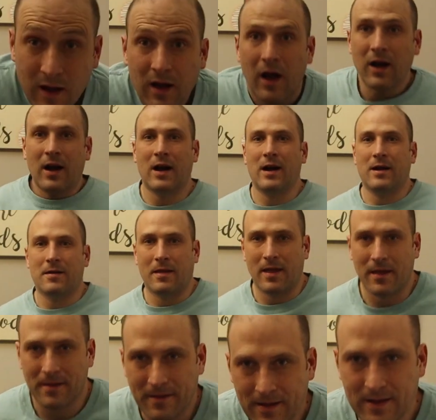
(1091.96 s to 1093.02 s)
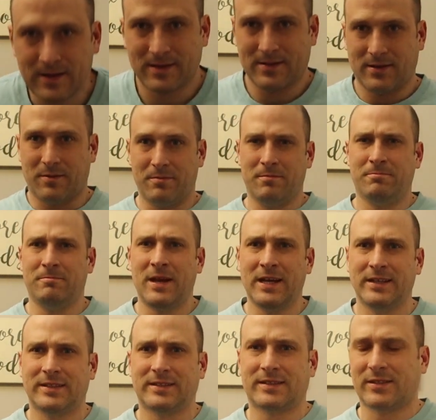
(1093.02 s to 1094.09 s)
I
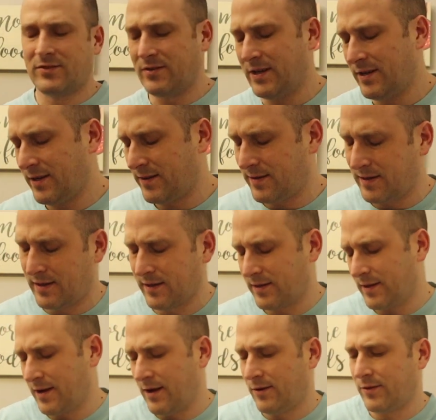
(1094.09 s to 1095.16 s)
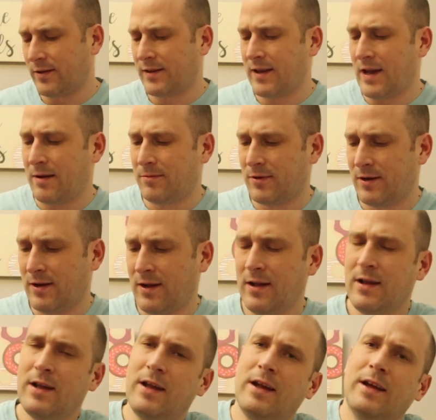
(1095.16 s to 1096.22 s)
made it straight, I think. Now the
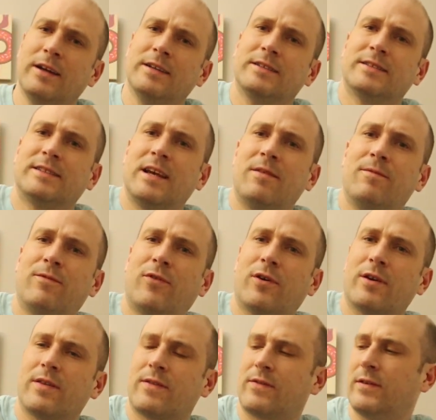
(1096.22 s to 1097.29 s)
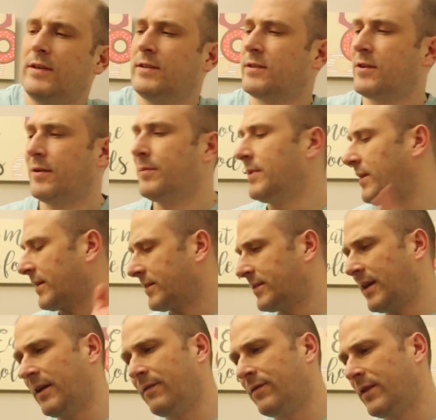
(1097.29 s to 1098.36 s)
camera 7:43 is gonna be like
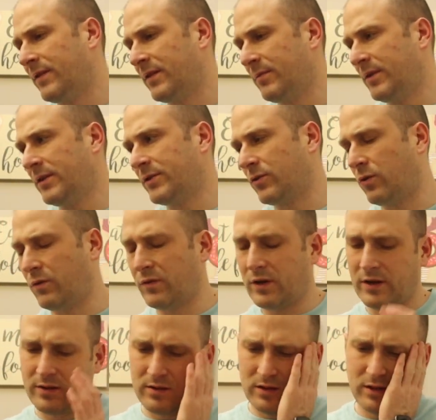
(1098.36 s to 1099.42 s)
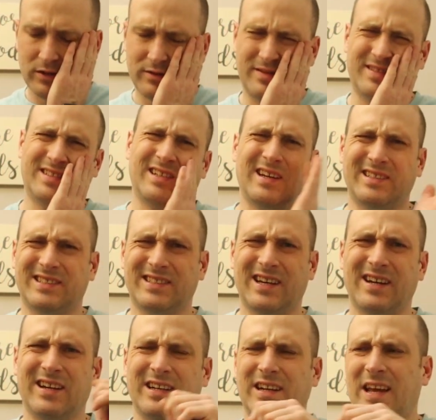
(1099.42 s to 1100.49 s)
10-15 minutes over. I think I
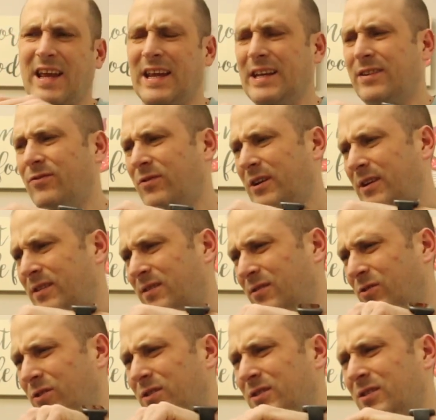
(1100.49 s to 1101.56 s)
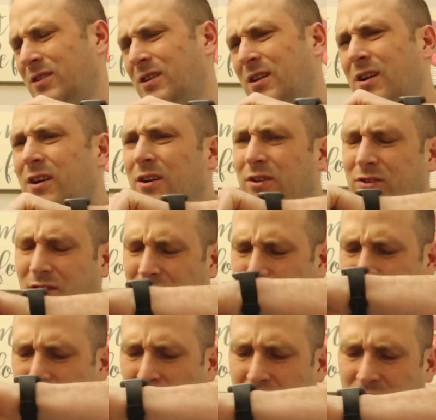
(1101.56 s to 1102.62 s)
started at 8. I thought so, a
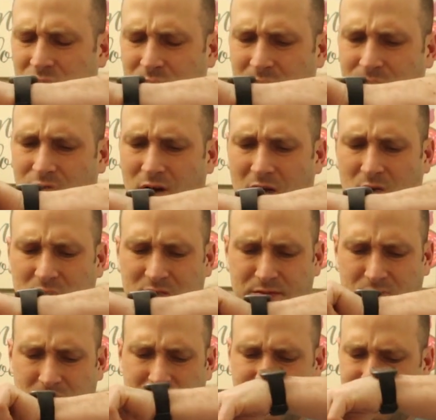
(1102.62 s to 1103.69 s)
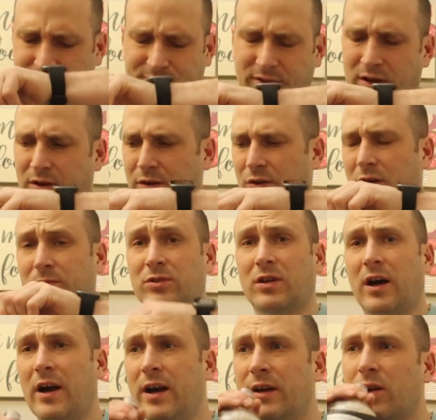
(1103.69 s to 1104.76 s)
little bit more than 24 hours, but I don't know. I'm
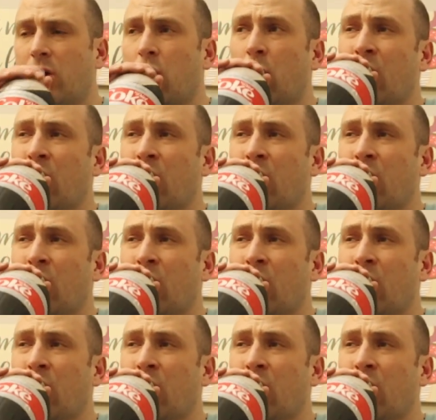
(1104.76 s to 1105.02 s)
tired.